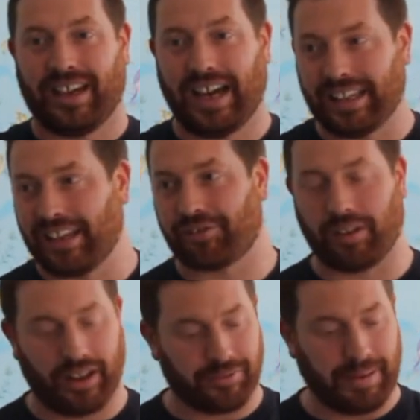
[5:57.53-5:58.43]
And the
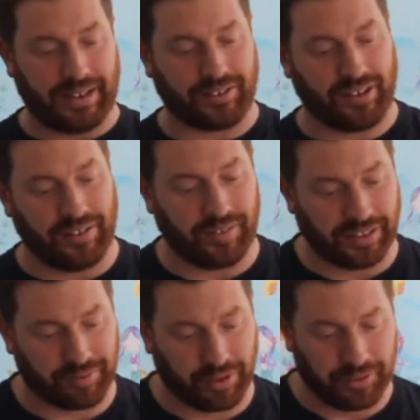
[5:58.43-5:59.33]
Israelites passed safely
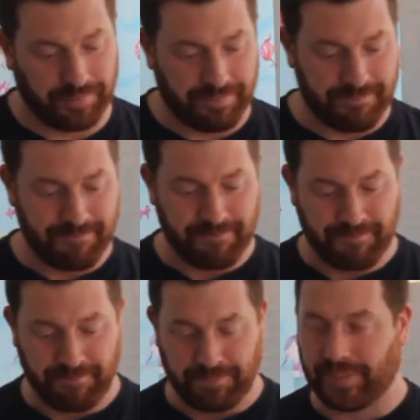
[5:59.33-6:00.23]
through.
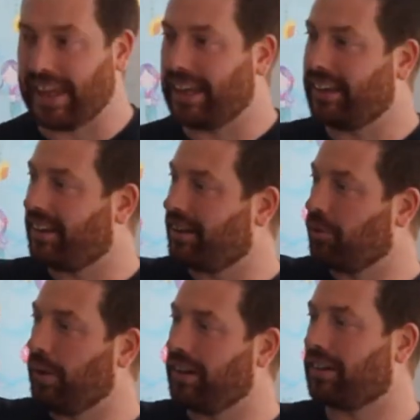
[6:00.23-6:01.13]
Then in the
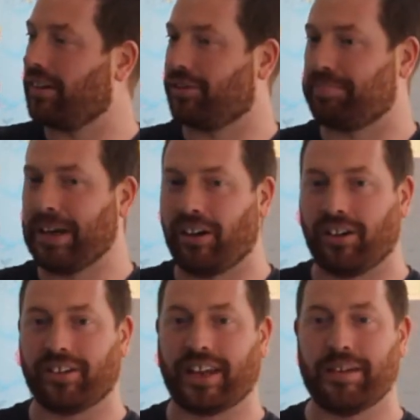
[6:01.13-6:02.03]
wilderness
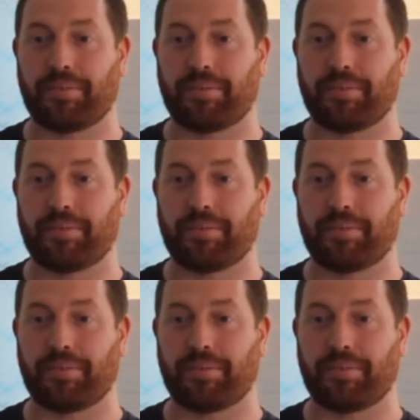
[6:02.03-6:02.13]
beyond, he